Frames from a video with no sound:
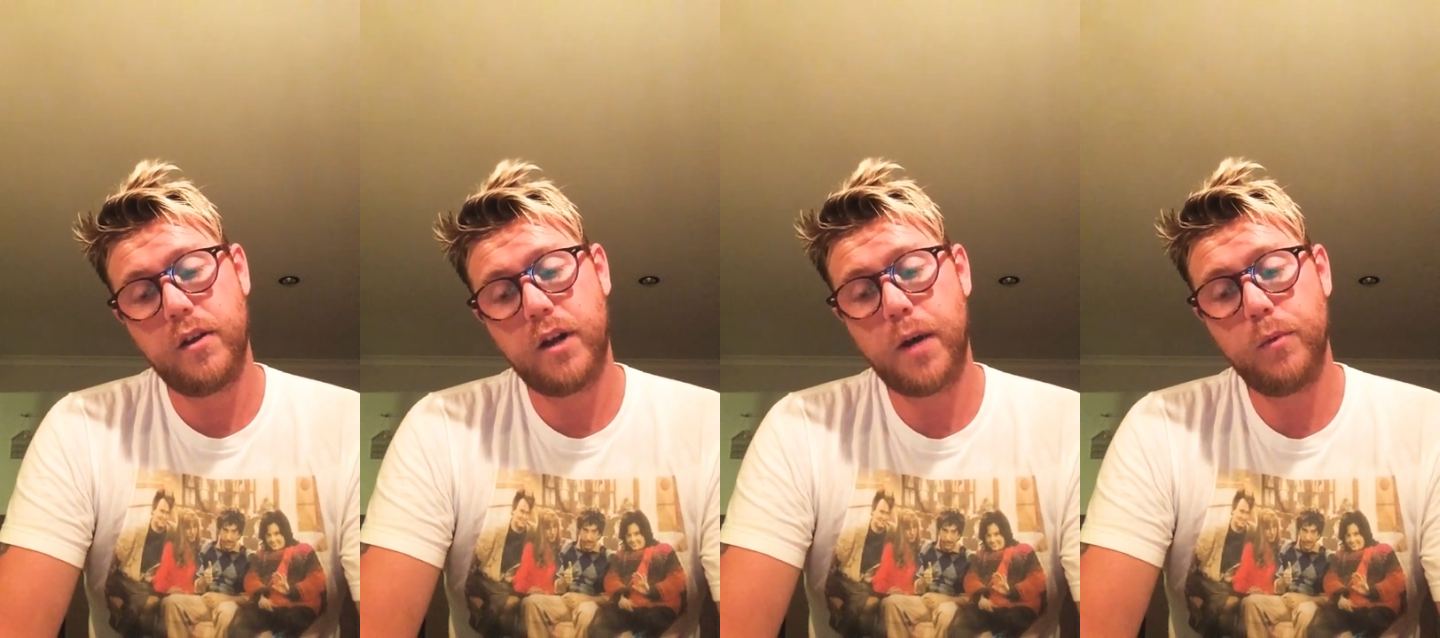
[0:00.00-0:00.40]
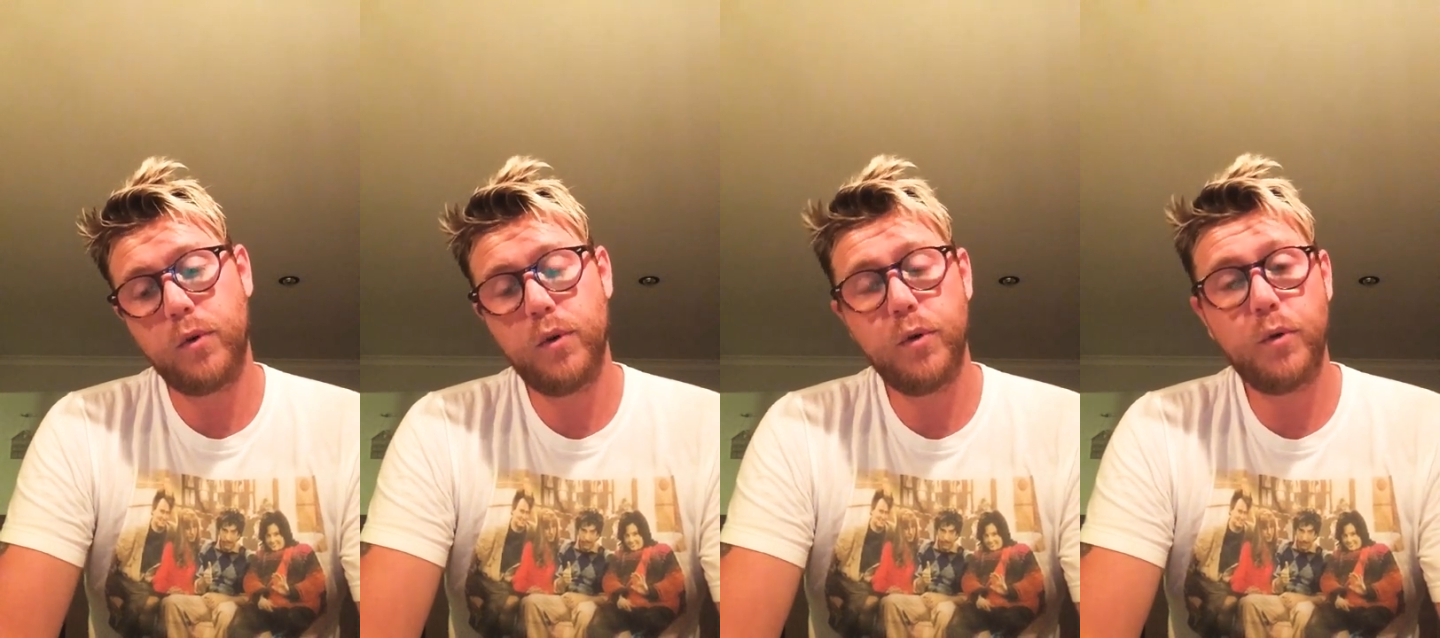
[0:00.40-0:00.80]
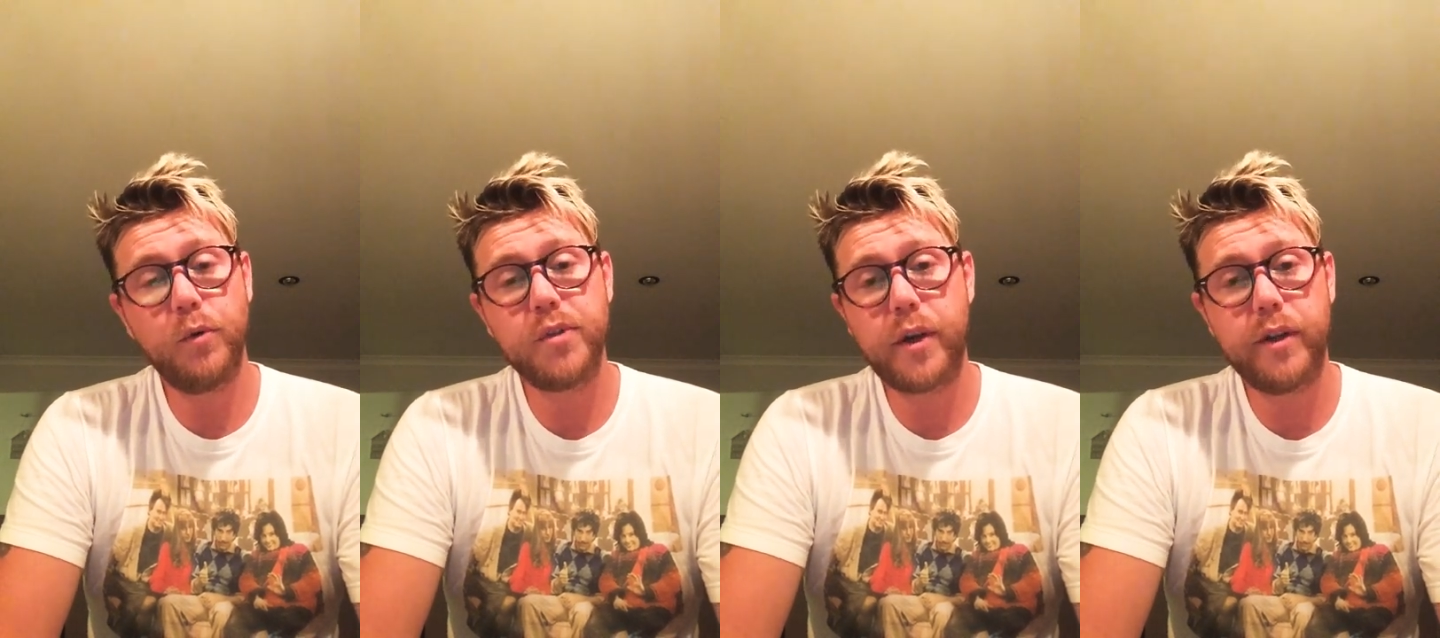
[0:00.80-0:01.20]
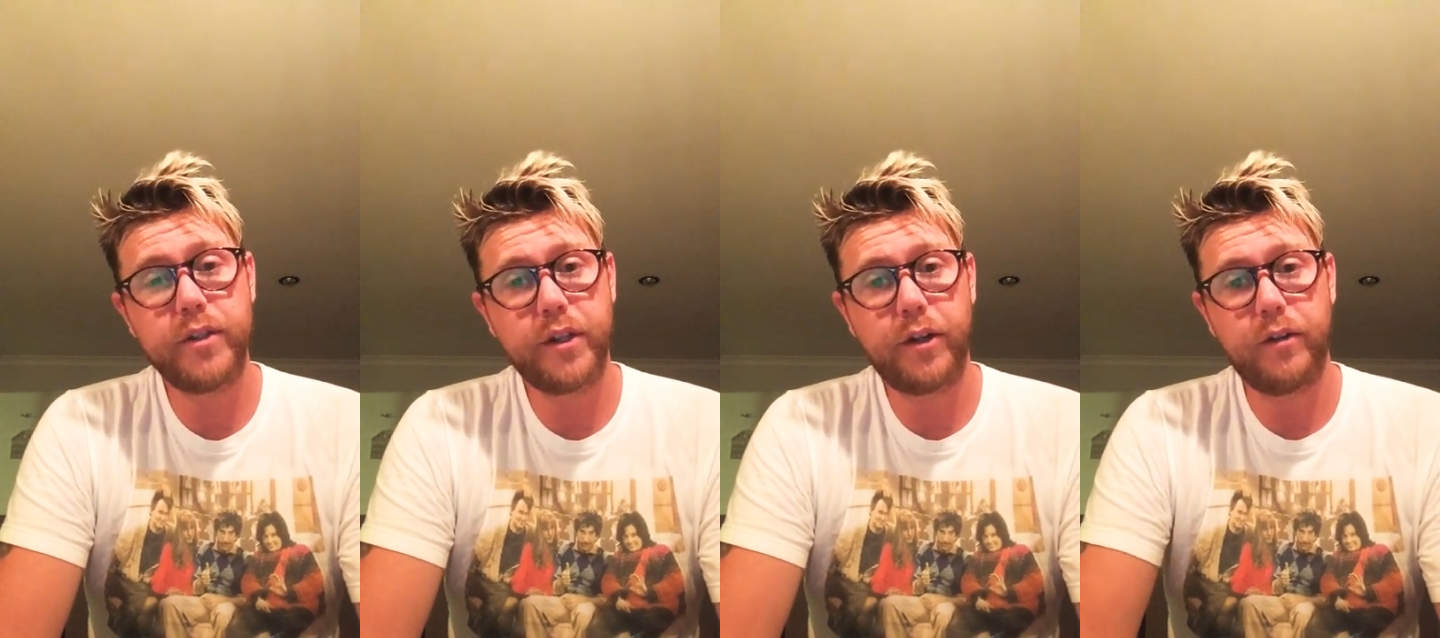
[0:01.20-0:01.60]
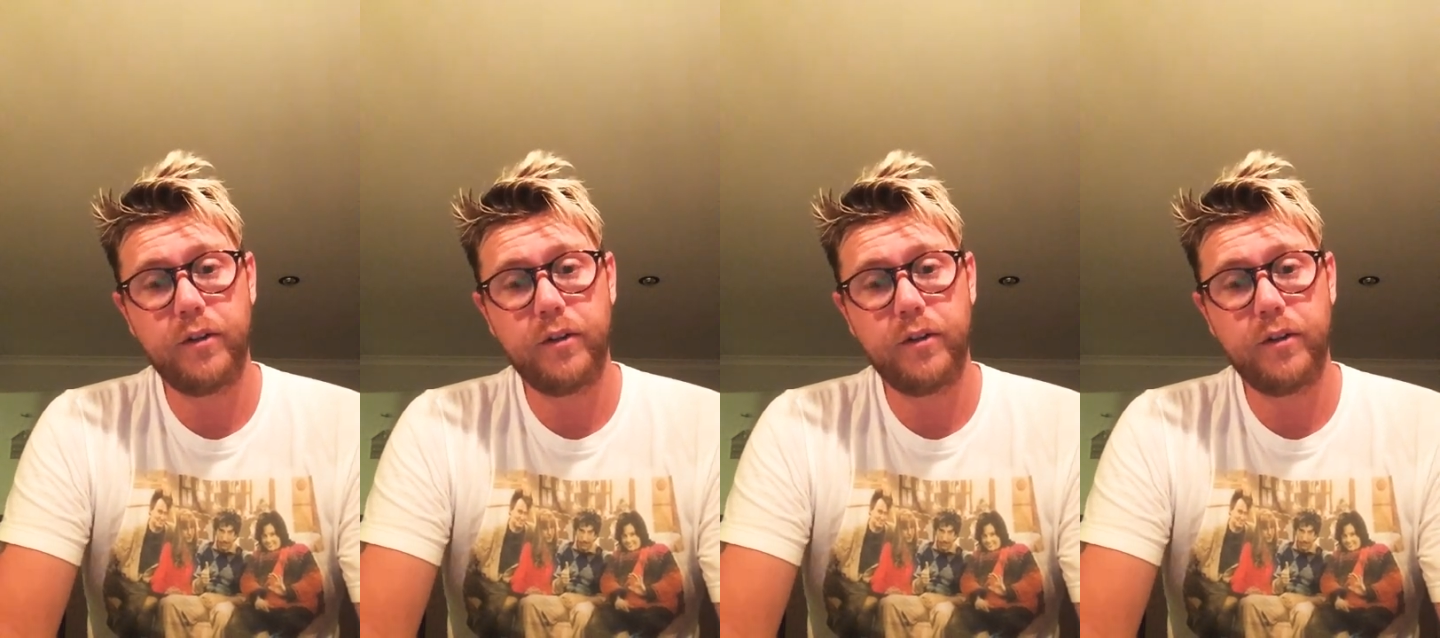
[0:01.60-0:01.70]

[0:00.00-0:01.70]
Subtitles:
I will call so-and-so.